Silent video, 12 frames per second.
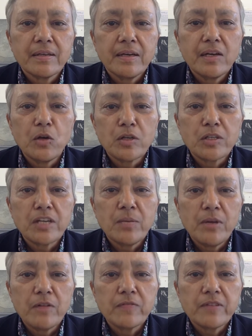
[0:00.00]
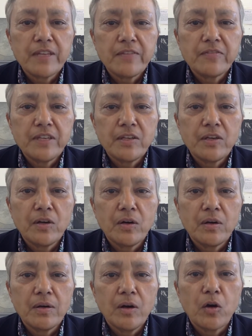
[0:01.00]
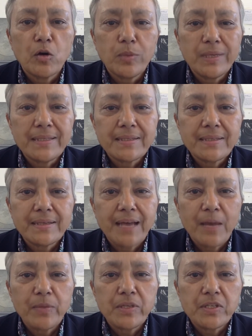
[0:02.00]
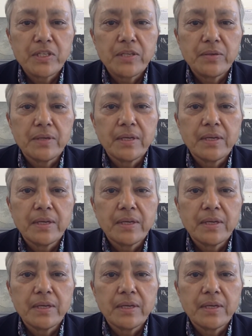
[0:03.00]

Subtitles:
a long time after they've seen a horrible incident happen to you,